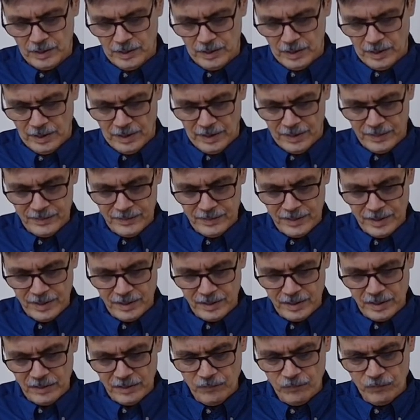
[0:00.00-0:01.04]
is that
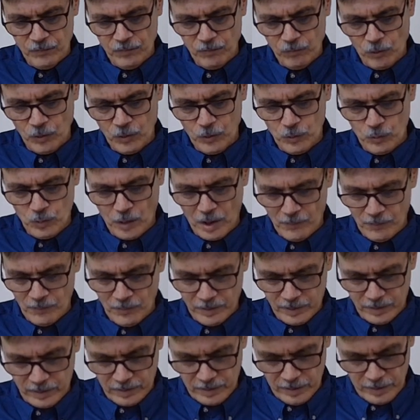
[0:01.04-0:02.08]
if we want to have a
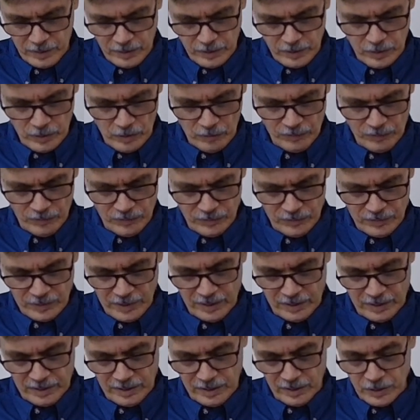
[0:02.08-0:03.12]
theory of a
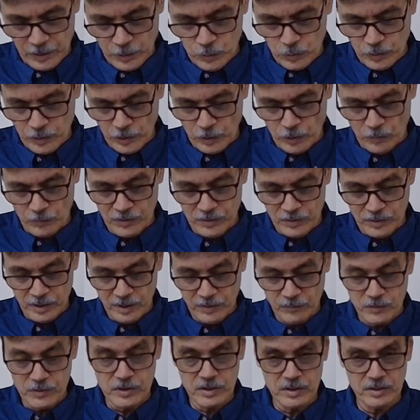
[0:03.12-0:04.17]
state, a new theory of a state,
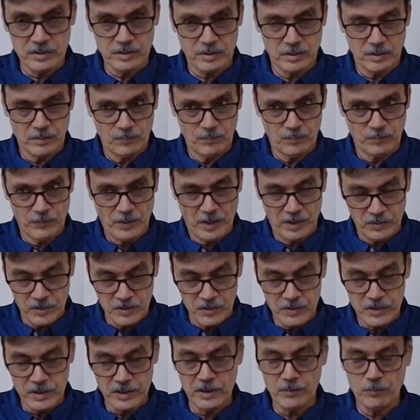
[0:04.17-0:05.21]
which is
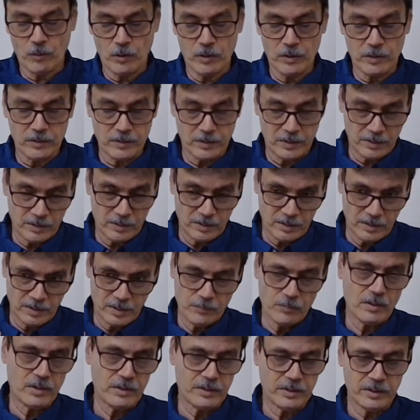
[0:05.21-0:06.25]
essentially a
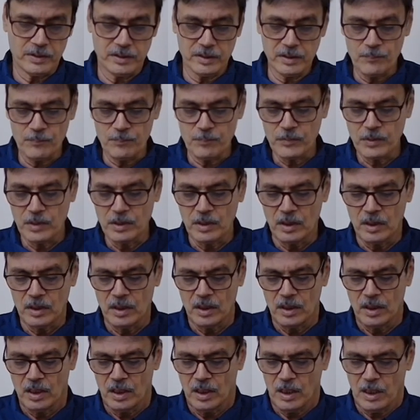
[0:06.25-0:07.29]
liberal theory,
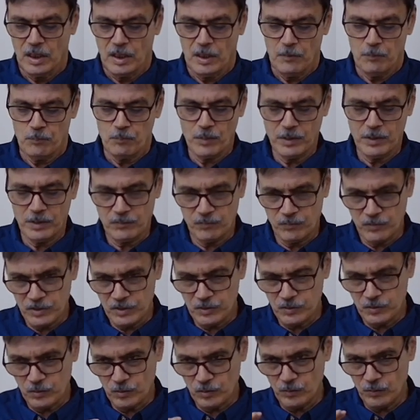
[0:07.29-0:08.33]
but which
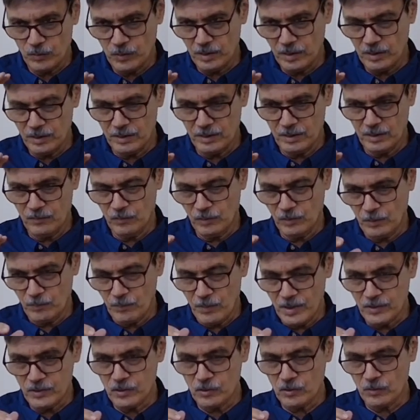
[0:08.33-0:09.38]
should be, the
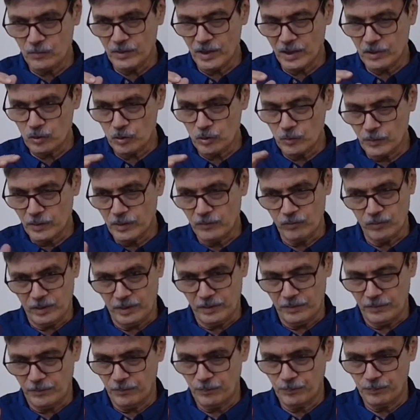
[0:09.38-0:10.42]
basis of that should be
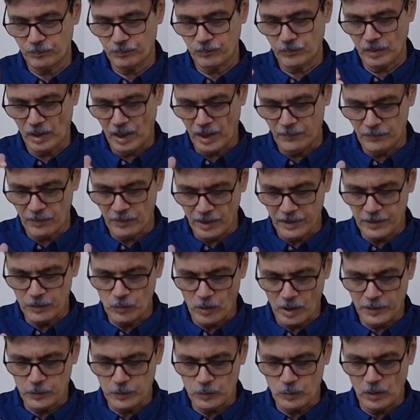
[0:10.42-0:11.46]
different. I have tried to
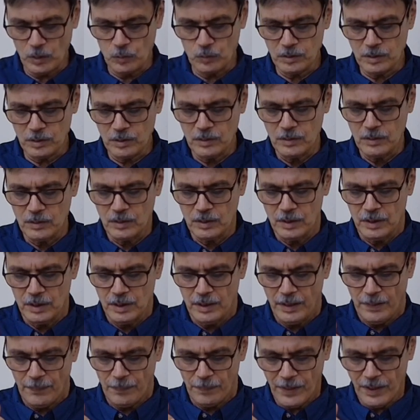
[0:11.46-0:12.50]
argue out
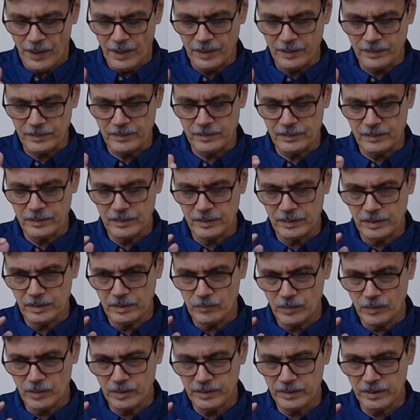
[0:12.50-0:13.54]
that
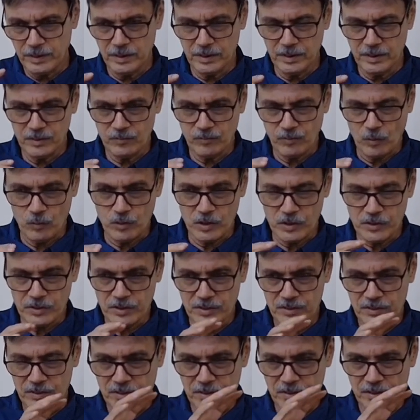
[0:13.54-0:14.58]
liberal theory's
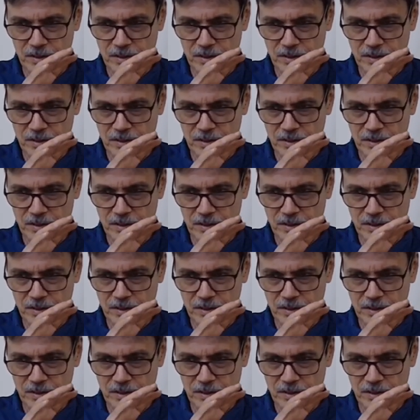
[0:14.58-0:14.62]
foundations